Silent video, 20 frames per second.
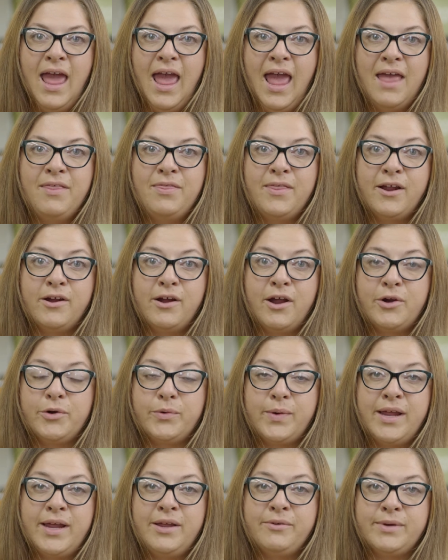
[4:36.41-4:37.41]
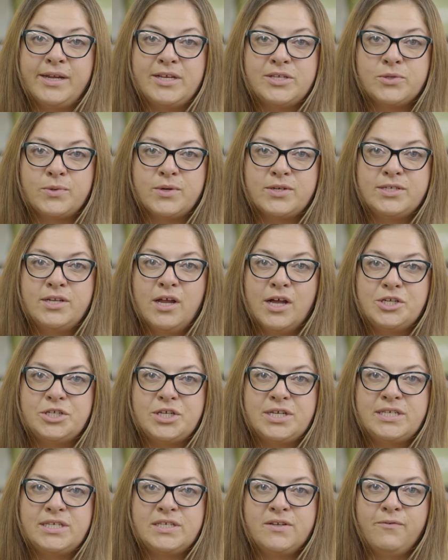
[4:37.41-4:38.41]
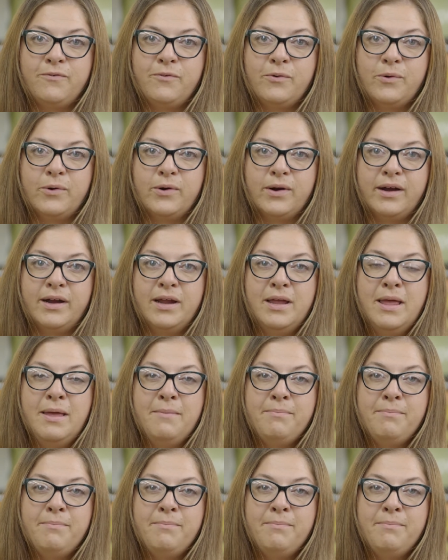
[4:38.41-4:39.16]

and they're a great resource, not just for